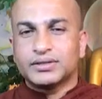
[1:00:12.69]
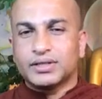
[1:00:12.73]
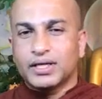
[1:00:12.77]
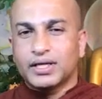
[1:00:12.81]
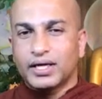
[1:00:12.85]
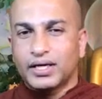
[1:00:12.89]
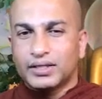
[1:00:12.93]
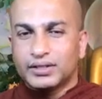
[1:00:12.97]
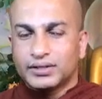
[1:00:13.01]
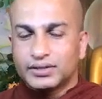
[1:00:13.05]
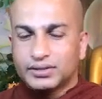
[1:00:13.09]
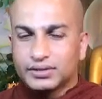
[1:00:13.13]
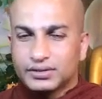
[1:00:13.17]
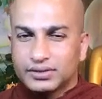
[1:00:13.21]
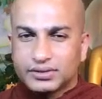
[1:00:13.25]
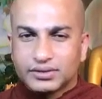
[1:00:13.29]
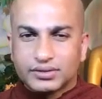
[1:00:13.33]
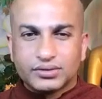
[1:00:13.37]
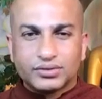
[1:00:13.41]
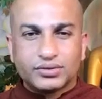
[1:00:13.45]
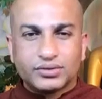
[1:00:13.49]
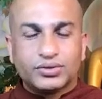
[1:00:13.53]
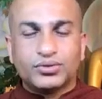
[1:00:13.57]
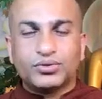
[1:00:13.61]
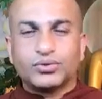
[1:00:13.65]
And
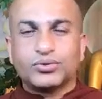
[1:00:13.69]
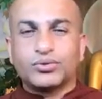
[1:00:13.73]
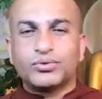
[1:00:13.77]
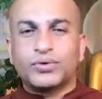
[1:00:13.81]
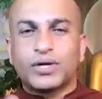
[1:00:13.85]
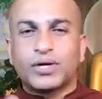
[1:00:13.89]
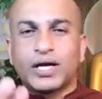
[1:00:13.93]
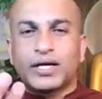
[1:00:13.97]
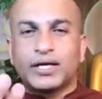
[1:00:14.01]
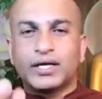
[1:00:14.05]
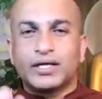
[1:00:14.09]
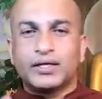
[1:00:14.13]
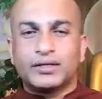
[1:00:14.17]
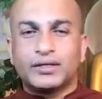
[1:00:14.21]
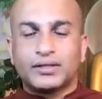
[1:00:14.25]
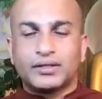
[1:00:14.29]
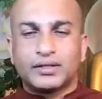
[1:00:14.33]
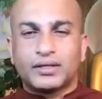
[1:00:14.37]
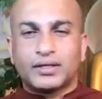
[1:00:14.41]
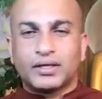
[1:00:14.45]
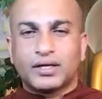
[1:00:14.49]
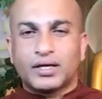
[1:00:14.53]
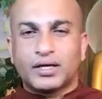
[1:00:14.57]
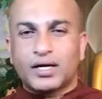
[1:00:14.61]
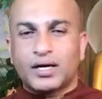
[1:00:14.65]
you can
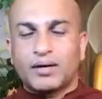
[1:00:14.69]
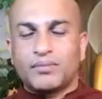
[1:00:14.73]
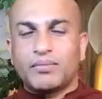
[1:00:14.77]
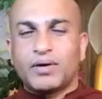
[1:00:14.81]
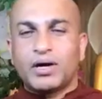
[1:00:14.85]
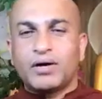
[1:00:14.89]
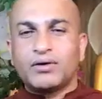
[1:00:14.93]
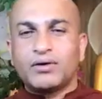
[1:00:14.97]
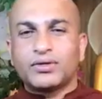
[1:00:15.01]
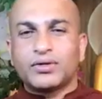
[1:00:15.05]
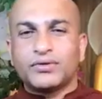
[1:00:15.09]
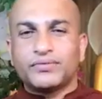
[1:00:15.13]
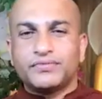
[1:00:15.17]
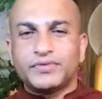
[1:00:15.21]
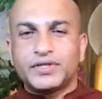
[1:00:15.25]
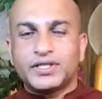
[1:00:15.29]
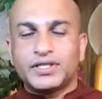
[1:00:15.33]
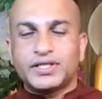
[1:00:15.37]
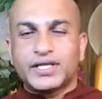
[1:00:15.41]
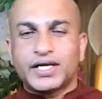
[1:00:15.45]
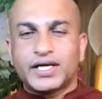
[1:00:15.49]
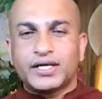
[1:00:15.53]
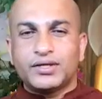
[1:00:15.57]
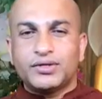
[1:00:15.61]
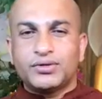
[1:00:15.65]
come out of it
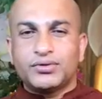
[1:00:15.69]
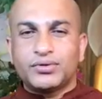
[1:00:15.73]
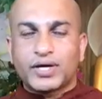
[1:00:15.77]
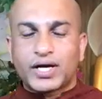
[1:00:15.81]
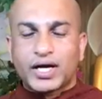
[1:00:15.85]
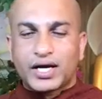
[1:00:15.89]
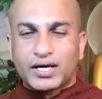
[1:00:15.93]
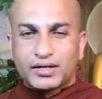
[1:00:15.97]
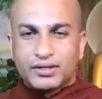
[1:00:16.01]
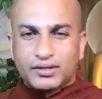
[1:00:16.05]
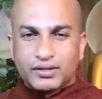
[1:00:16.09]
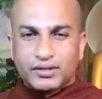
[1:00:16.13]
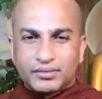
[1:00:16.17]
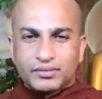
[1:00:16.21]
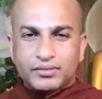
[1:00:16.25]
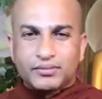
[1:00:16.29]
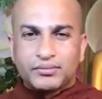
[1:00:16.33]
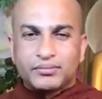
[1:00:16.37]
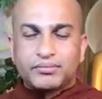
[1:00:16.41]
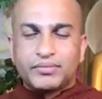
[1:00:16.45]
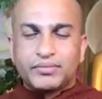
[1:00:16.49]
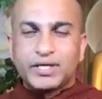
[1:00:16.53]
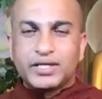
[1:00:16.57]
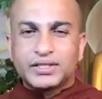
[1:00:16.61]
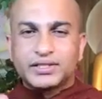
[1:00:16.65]
and you can
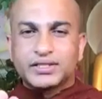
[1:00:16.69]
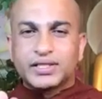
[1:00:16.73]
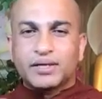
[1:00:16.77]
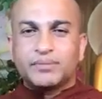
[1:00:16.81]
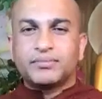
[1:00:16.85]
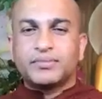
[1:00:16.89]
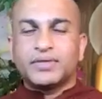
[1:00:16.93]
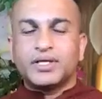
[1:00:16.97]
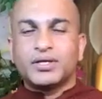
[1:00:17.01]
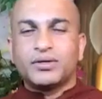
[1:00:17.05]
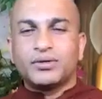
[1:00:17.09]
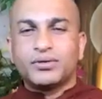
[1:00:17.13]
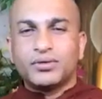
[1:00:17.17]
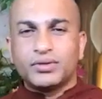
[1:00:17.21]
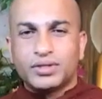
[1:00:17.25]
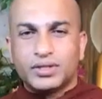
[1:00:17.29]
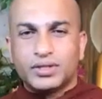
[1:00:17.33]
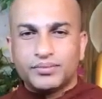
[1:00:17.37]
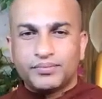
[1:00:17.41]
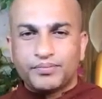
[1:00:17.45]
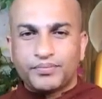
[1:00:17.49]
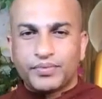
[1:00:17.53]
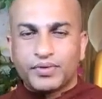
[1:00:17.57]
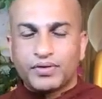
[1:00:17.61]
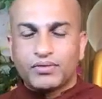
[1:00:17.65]
bring something good.
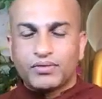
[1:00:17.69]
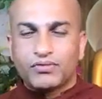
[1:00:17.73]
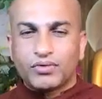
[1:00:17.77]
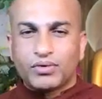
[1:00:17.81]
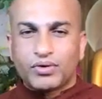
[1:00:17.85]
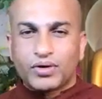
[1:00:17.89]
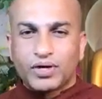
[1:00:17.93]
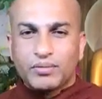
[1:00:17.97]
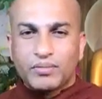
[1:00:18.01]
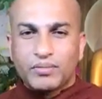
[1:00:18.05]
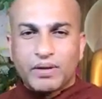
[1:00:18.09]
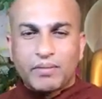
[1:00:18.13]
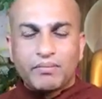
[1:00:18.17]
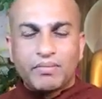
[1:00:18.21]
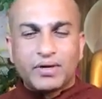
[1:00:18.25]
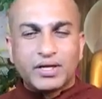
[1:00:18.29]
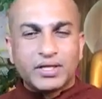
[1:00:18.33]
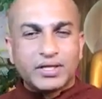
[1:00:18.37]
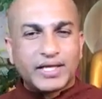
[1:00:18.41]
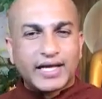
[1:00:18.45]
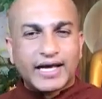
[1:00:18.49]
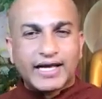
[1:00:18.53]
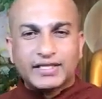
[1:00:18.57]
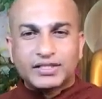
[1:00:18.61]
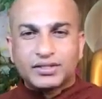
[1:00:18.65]
So remember,
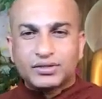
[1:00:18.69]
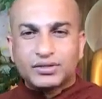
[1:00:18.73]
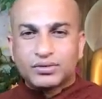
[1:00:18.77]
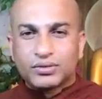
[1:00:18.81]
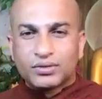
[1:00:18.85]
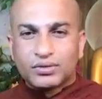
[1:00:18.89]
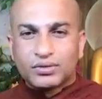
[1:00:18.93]
there is